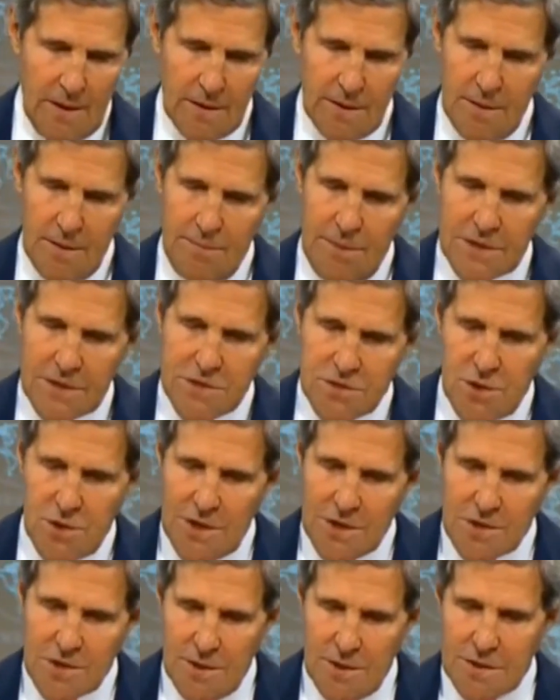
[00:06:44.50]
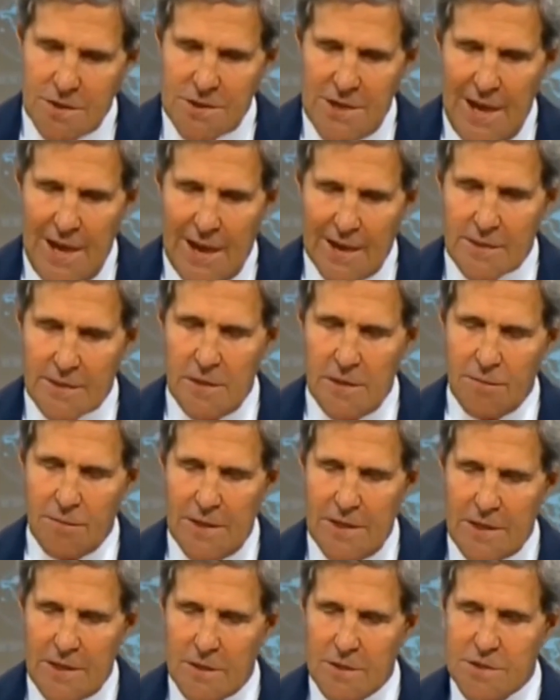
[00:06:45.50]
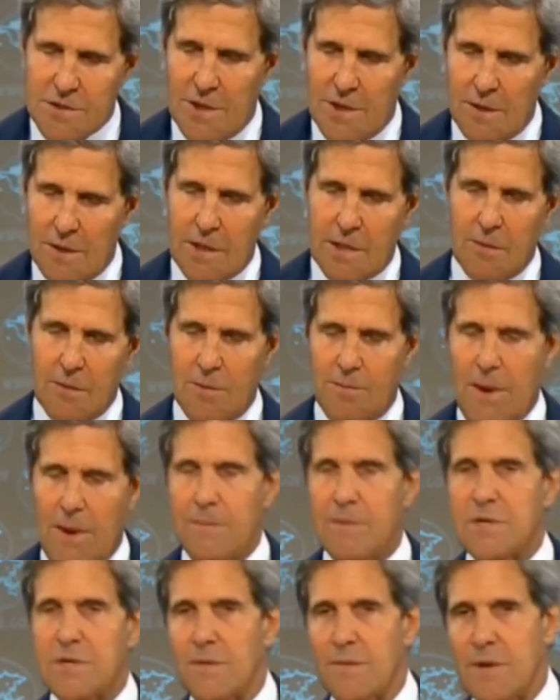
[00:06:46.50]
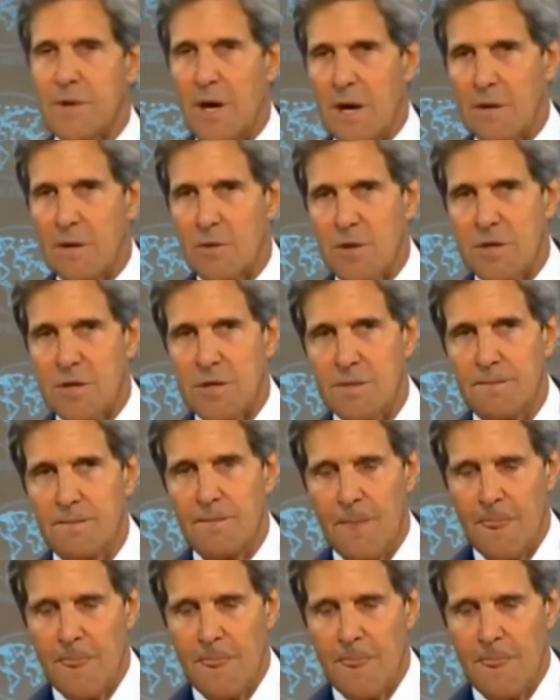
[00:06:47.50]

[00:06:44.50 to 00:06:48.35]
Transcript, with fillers: The administration is actively consulting with members of Congress,